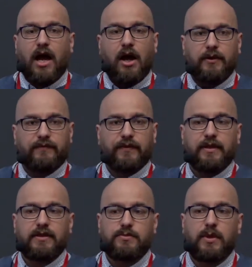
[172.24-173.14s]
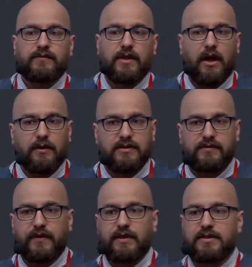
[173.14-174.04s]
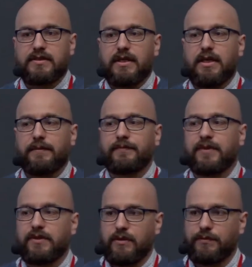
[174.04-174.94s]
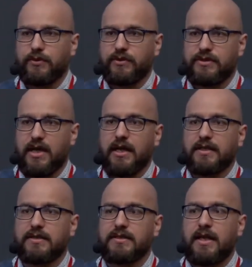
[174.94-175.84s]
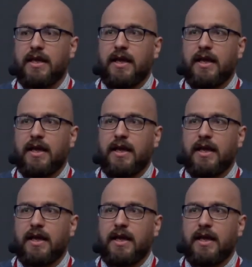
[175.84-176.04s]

a hard thing. It's one of the hardest things in computer science.